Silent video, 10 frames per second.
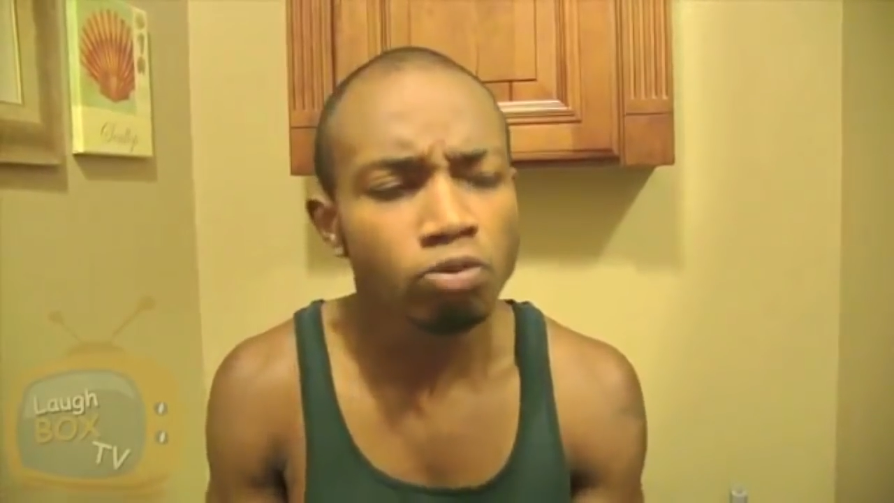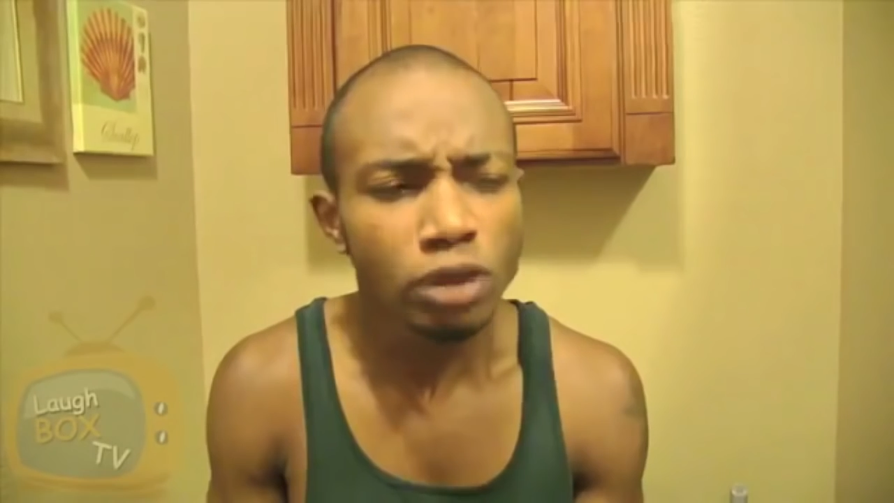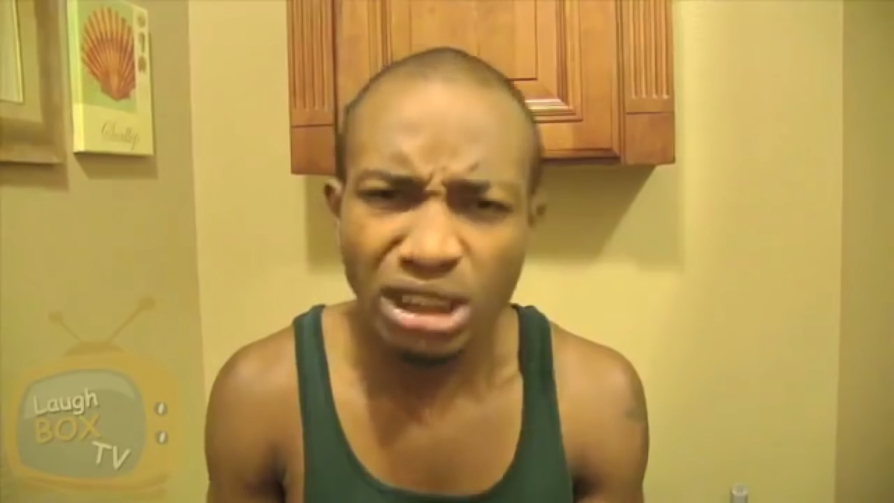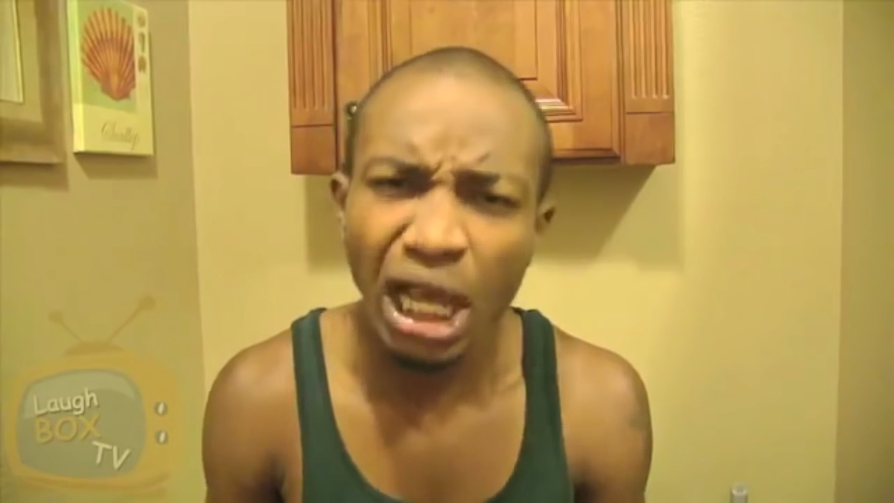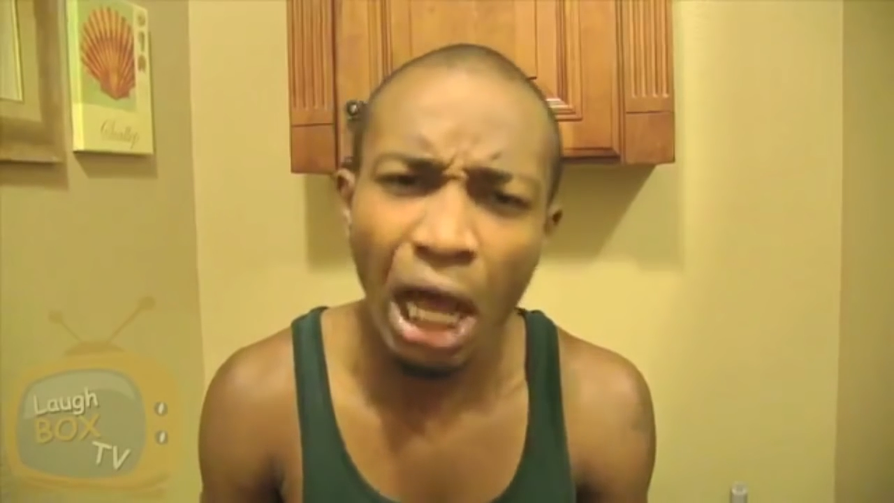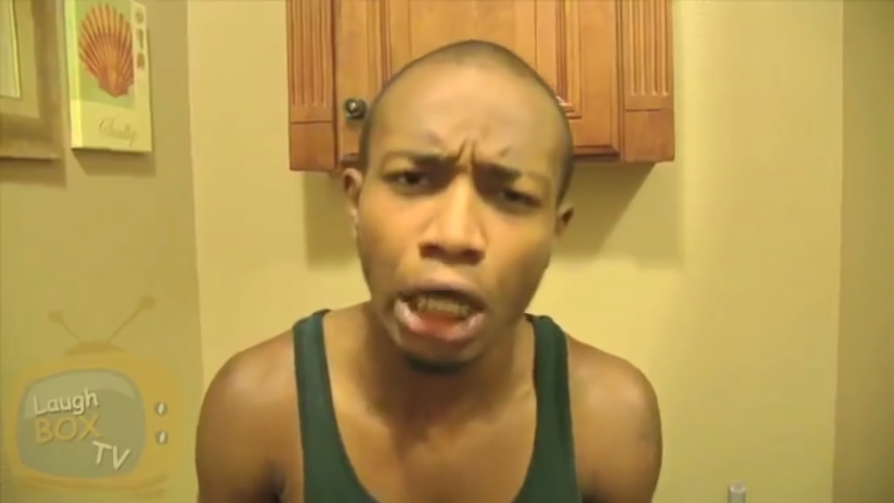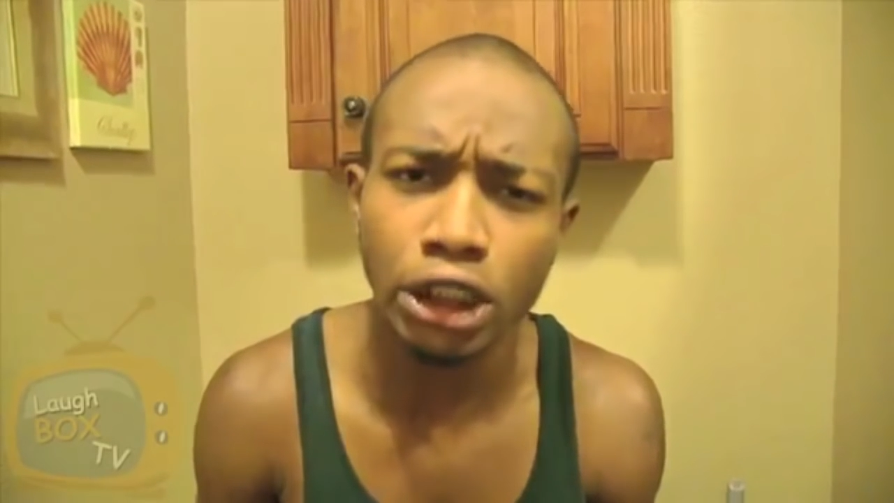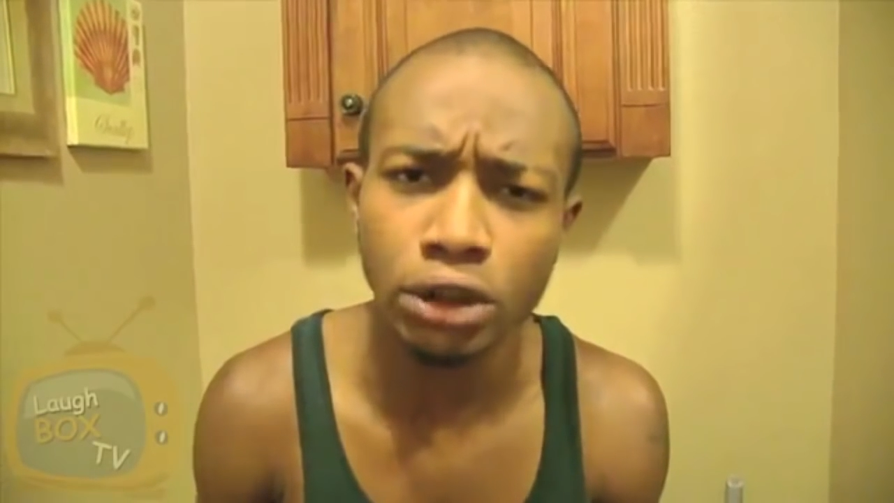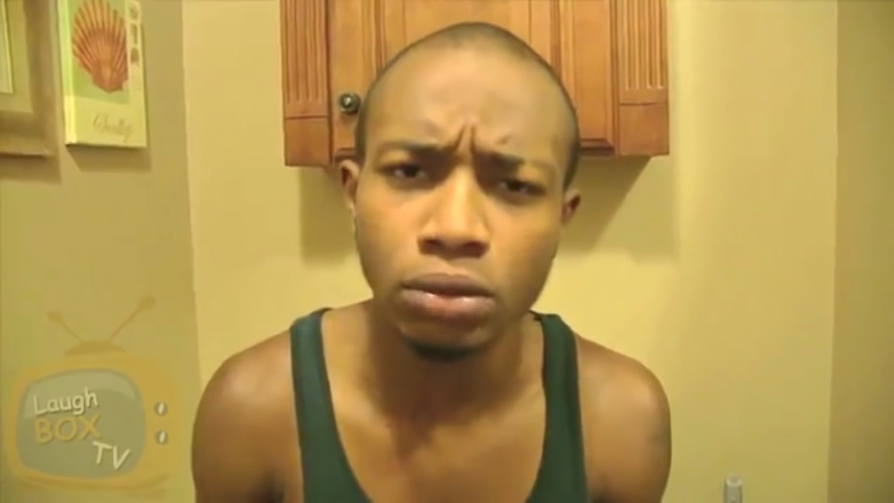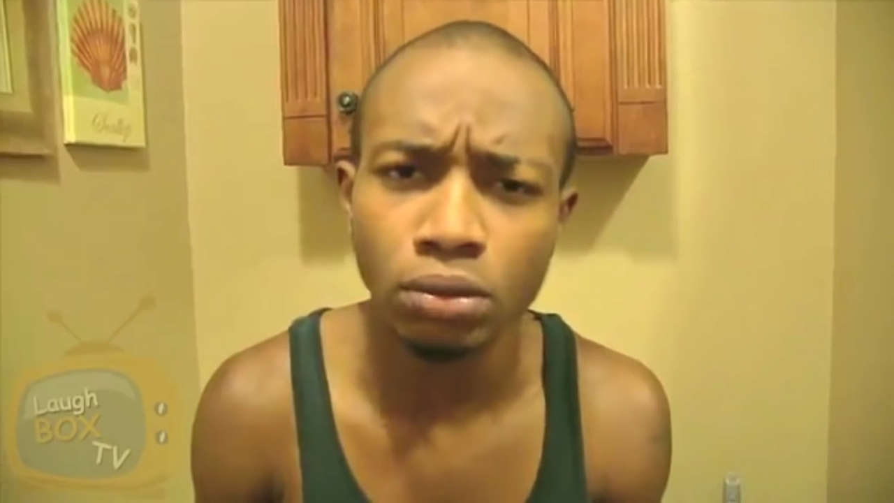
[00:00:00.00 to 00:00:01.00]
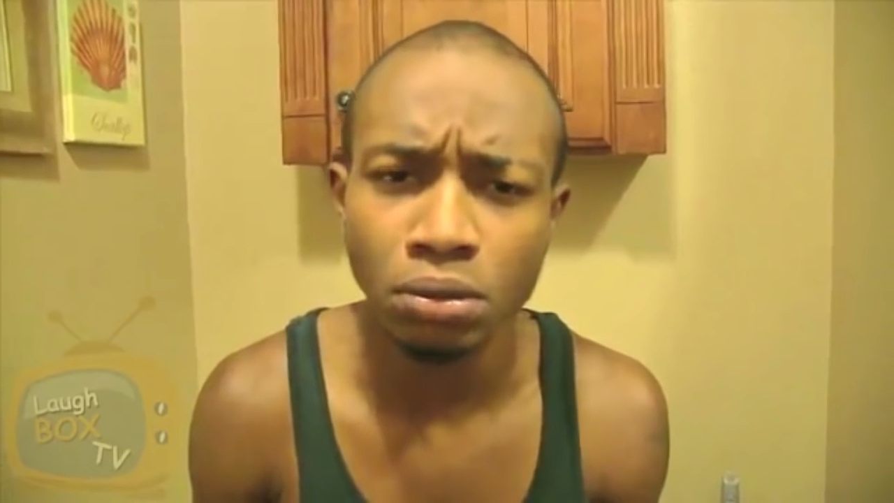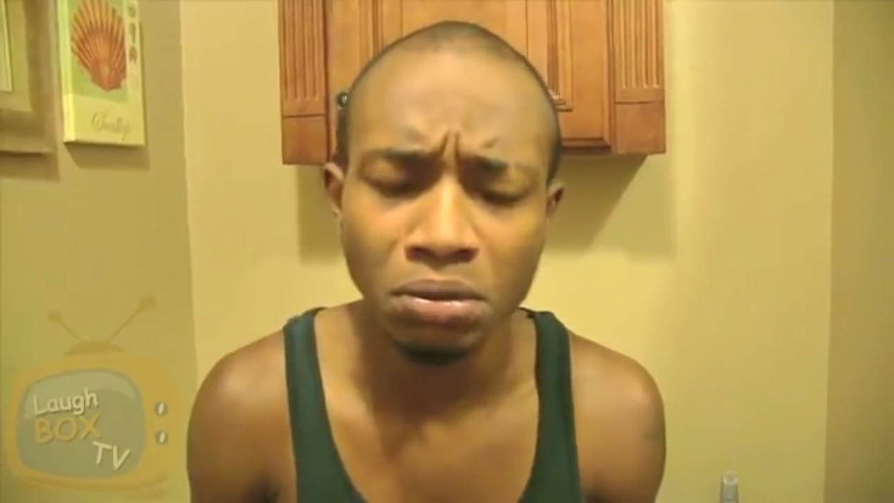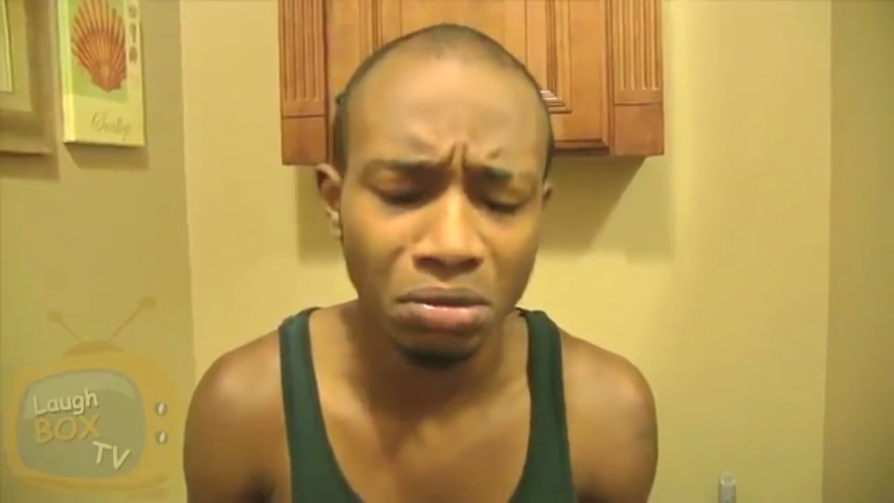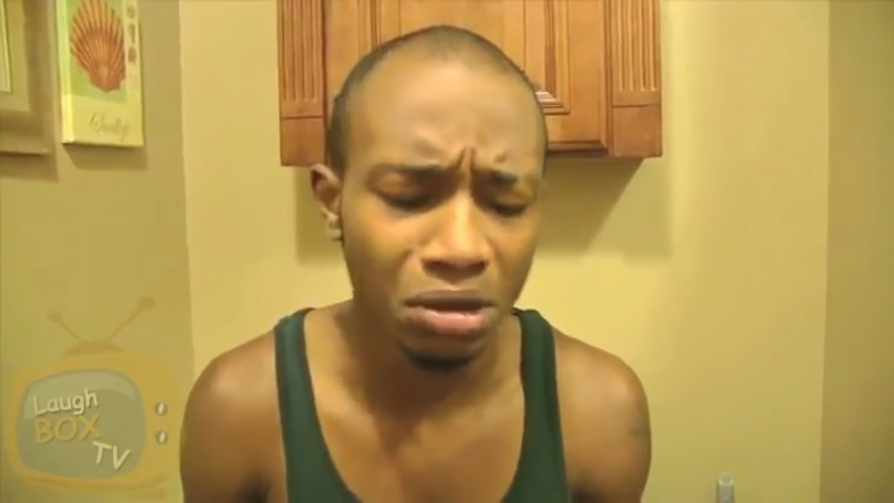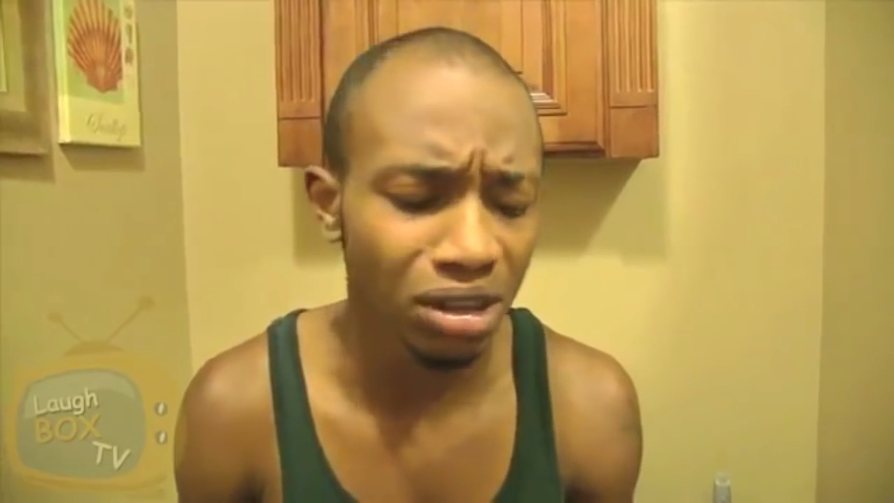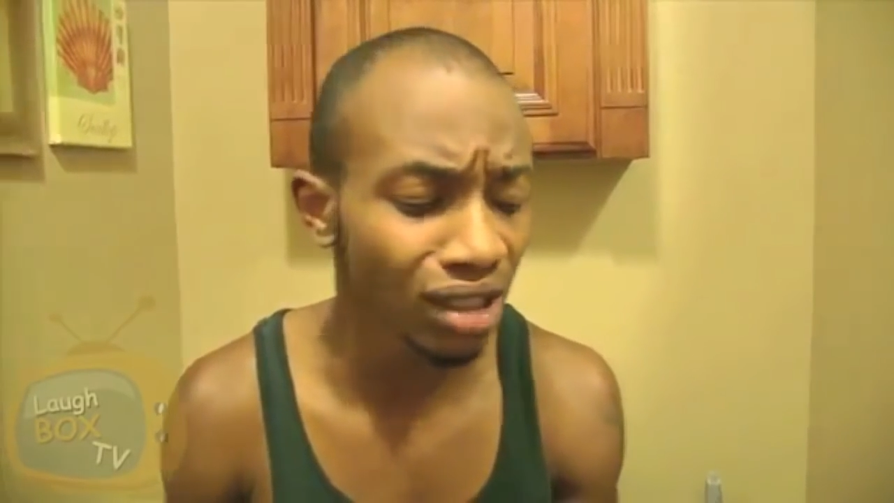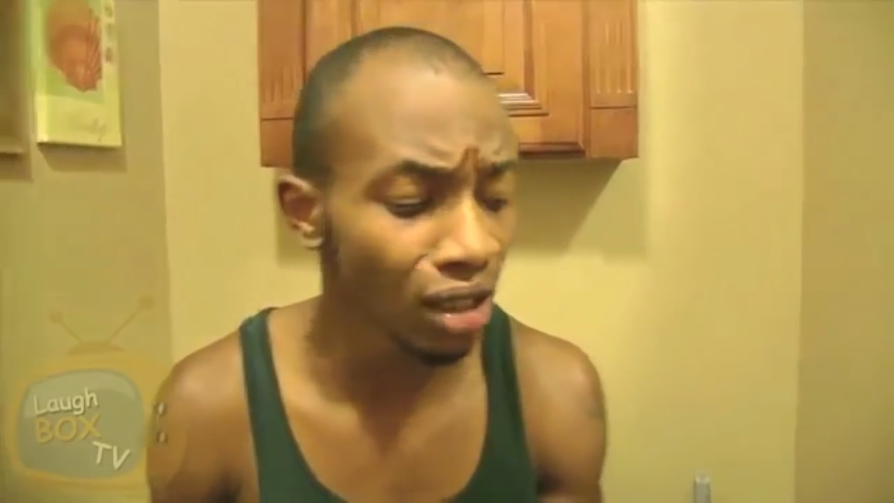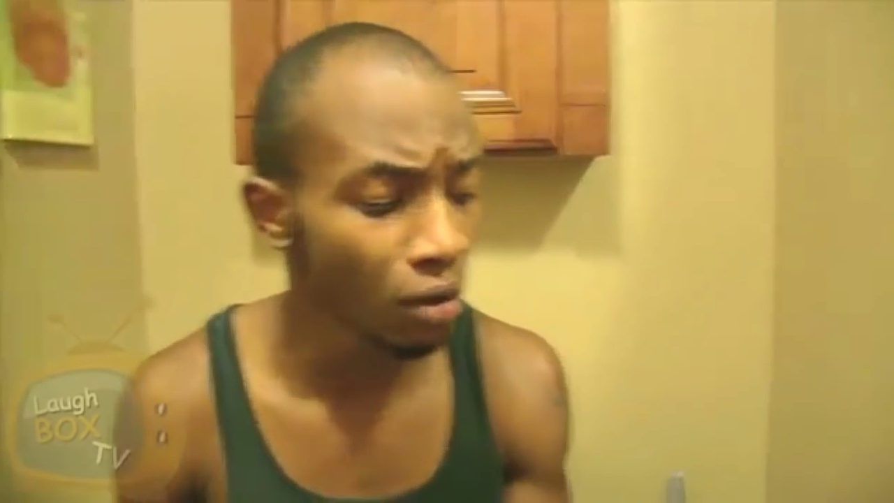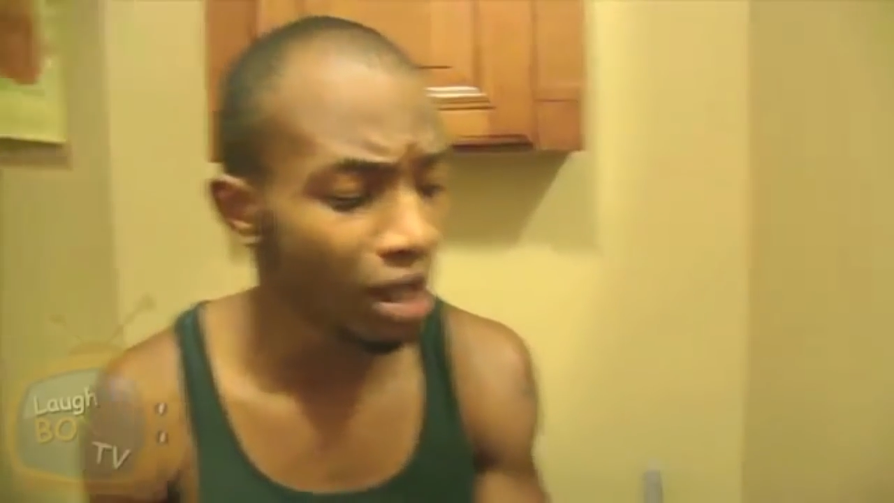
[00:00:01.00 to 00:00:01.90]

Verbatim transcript: sucks, because I